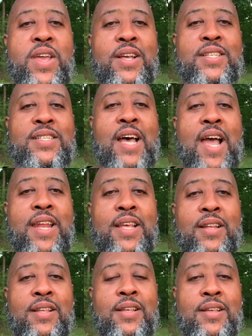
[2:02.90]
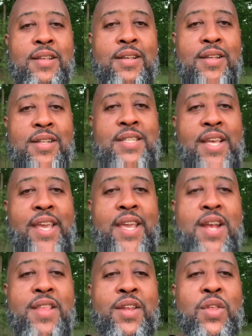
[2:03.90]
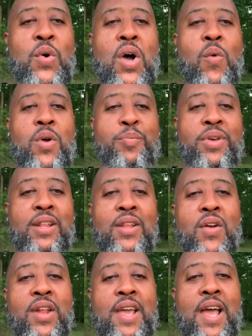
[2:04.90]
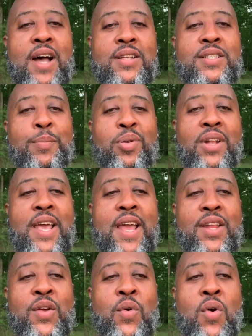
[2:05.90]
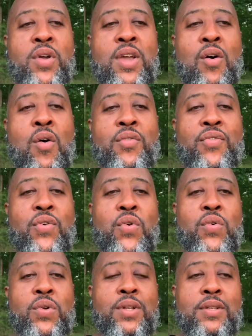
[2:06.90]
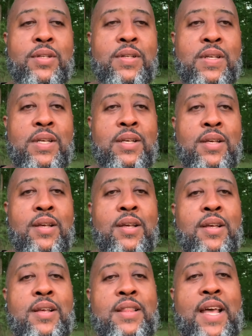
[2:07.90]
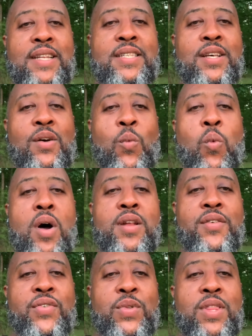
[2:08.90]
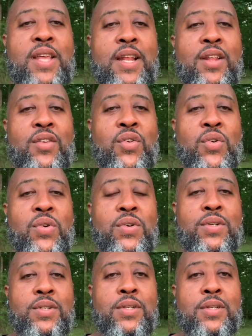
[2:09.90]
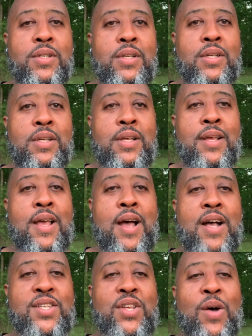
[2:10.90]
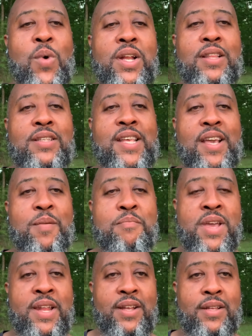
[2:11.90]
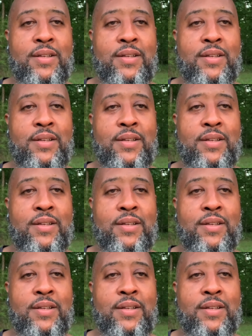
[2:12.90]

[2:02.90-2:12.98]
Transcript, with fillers: excited to hear that you all would be learning how to plant and grow your own food. That's a wonderful thing to do. Uh, so I wanted to take a minute